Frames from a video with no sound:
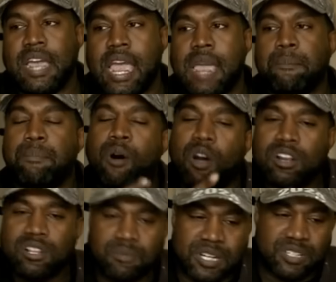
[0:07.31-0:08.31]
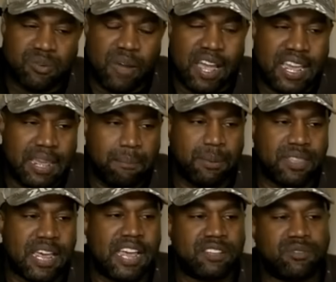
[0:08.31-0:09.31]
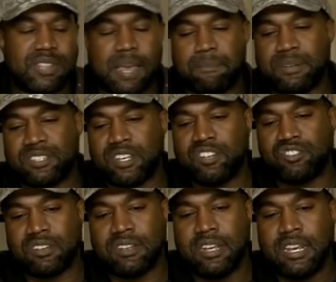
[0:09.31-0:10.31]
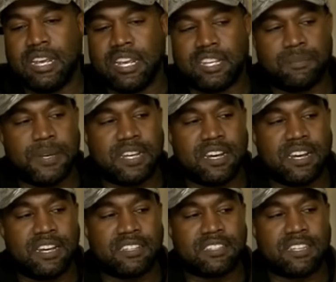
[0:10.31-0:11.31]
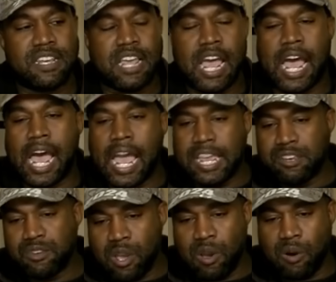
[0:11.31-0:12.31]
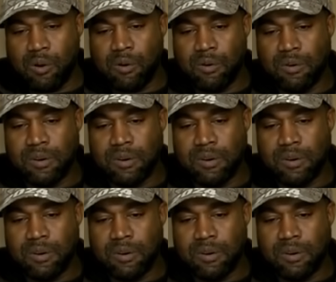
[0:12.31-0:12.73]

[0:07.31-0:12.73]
And part of the reason why I empathize with that position is because I know